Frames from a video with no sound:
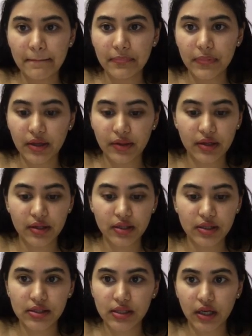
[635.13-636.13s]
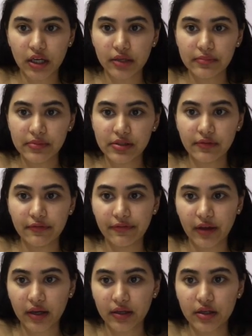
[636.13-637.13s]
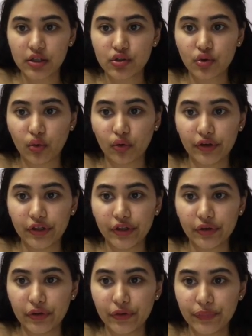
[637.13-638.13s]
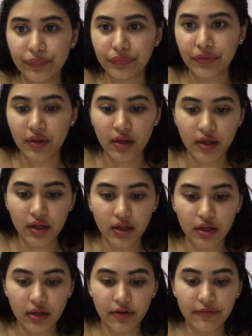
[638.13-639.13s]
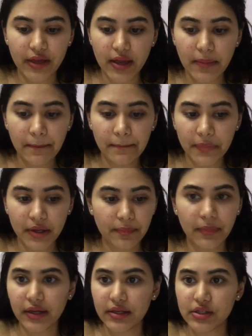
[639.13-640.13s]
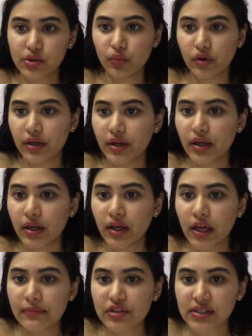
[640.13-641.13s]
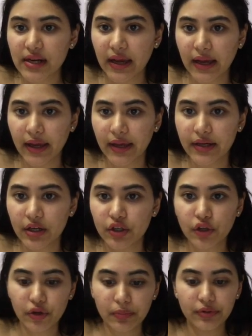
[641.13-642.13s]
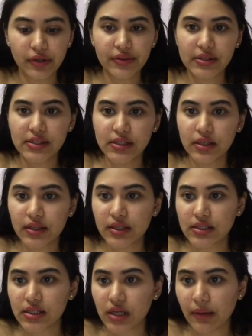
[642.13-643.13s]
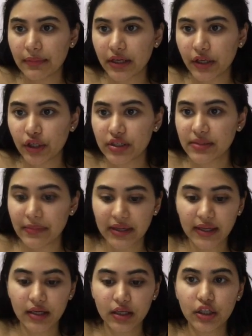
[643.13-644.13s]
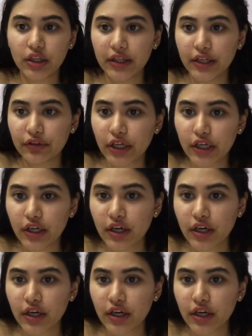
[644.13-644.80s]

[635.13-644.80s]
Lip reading: and then times factorial of m minus 1. I'm just going to add another parenthesis in the denominator to make it clearer.